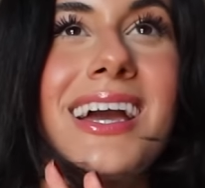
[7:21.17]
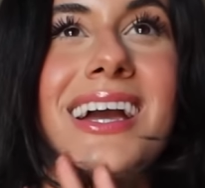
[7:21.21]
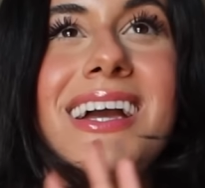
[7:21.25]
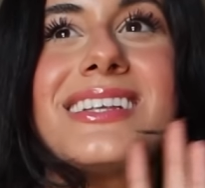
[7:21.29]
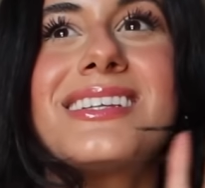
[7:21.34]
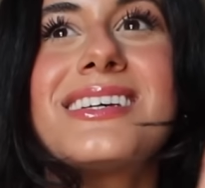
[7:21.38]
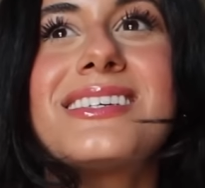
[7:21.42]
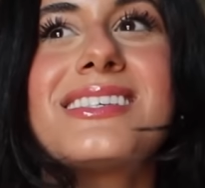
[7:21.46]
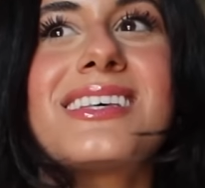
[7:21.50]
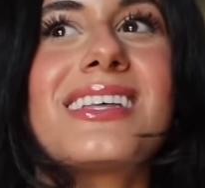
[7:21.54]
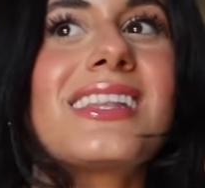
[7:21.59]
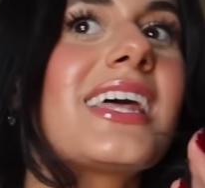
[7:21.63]
It
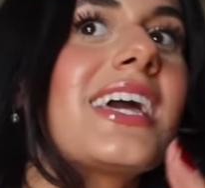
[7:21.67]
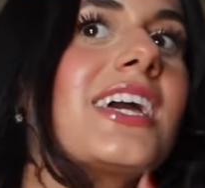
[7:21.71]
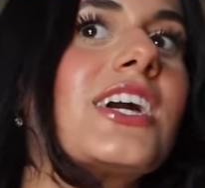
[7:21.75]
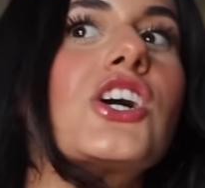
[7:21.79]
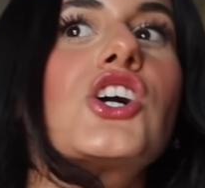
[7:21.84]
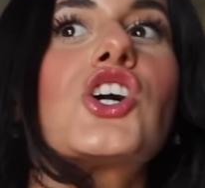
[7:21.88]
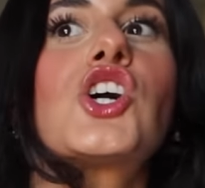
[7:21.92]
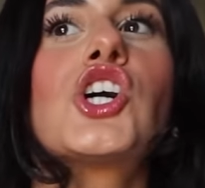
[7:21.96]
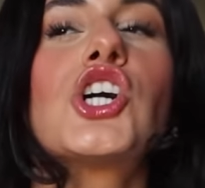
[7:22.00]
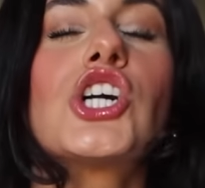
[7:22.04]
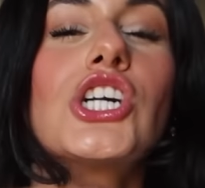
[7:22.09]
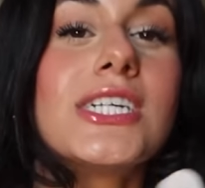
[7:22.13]
doesn't
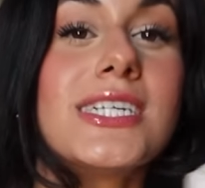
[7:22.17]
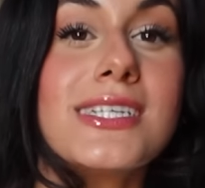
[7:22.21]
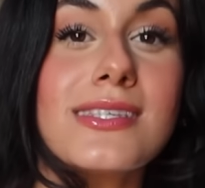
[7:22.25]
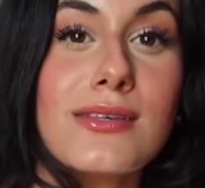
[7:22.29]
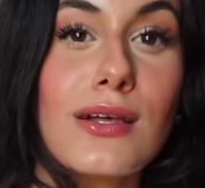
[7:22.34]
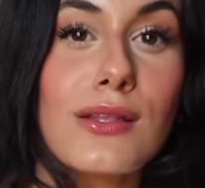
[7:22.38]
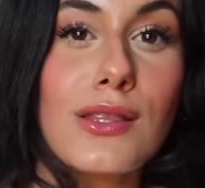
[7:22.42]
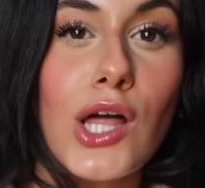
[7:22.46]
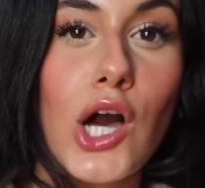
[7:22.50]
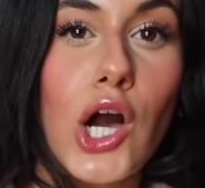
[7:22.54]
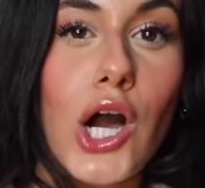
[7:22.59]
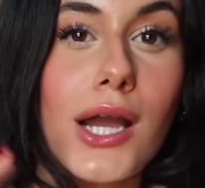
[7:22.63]
like crease
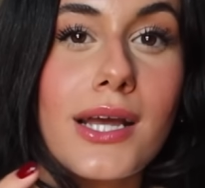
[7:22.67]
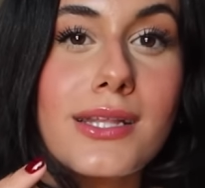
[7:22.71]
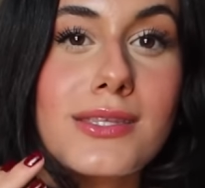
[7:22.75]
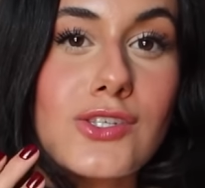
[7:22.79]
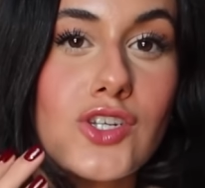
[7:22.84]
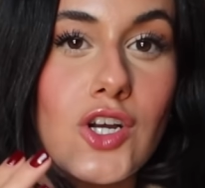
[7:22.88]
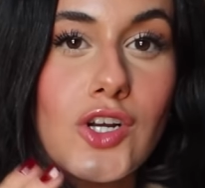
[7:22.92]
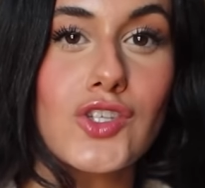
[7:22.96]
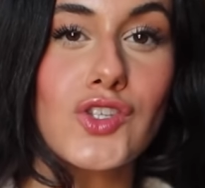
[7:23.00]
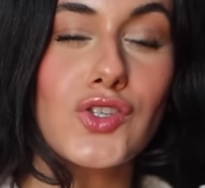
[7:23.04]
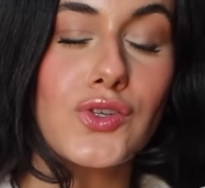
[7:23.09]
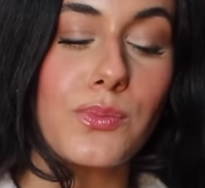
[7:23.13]
a lot. It's
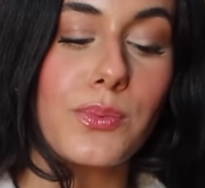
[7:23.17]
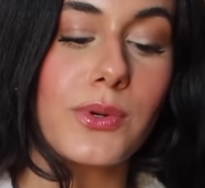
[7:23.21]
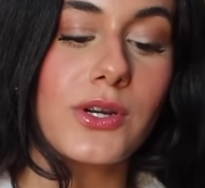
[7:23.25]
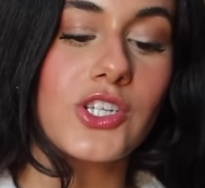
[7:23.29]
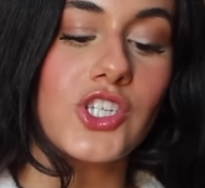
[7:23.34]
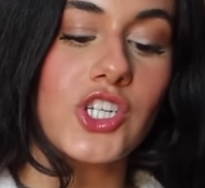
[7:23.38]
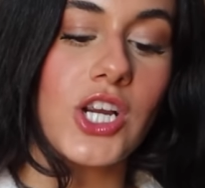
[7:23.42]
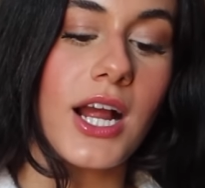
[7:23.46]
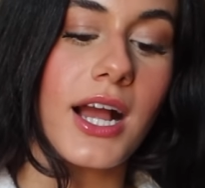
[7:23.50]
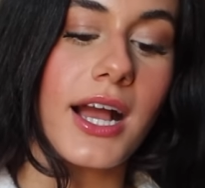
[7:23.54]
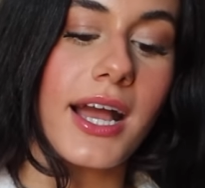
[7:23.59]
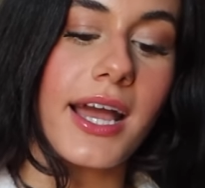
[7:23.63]
not super
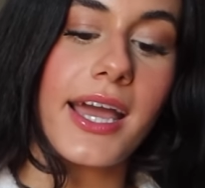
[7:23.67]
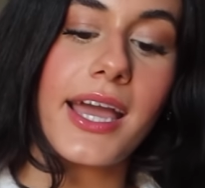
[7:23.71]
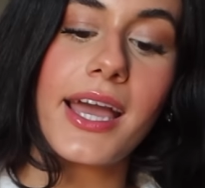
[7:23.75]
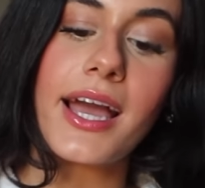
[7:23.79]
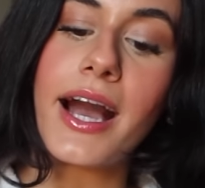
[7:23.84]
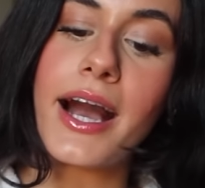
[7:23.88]
dry.